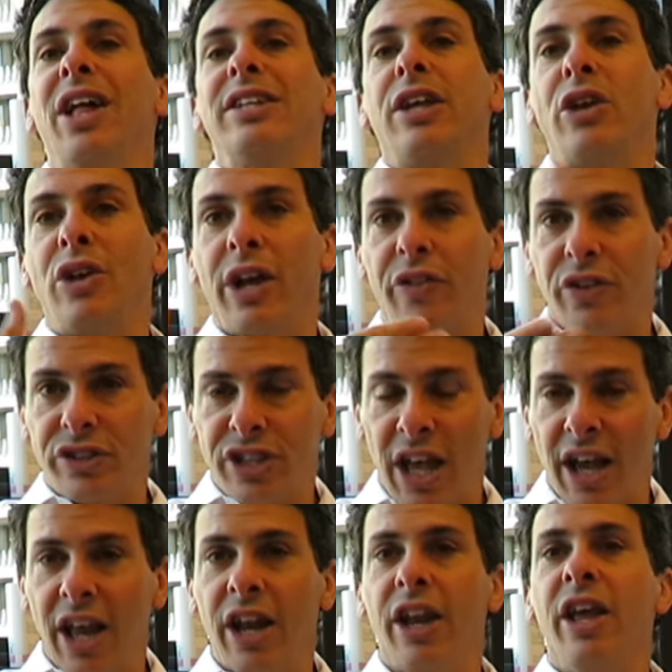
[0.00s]
That's how you got the
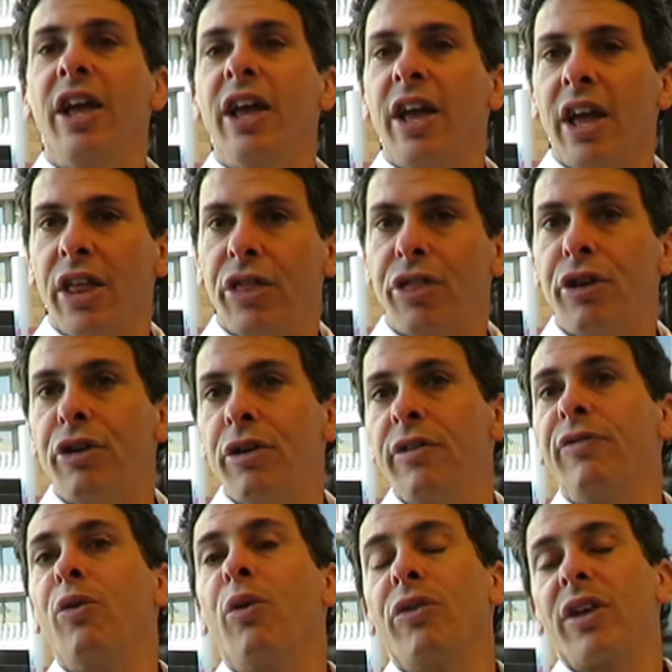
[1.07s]
second and third
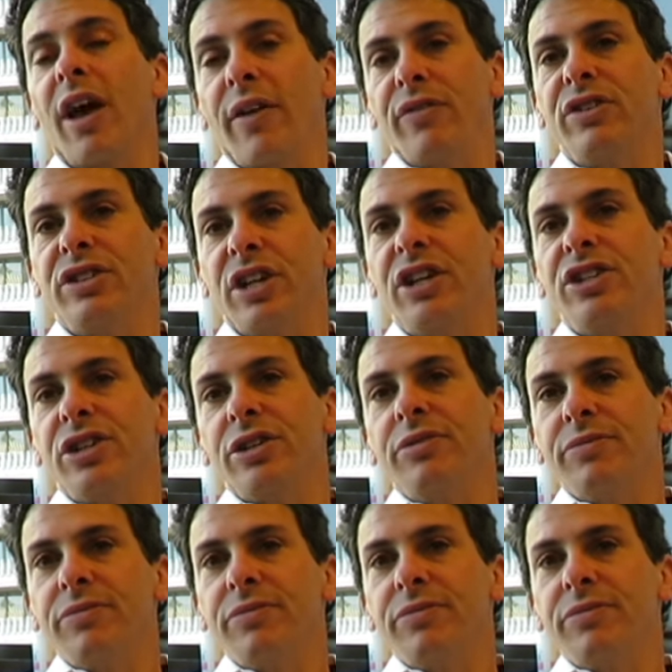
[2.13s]
and fourth conversation.